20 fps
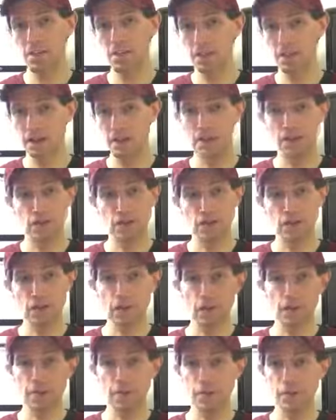please reach
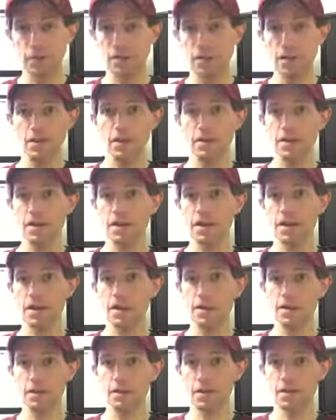out to me.
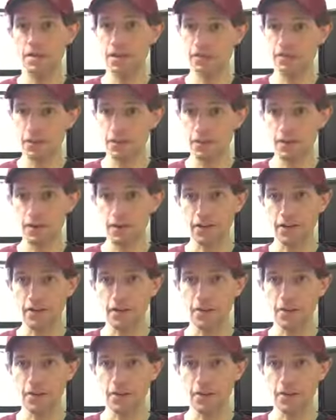I'd love to talk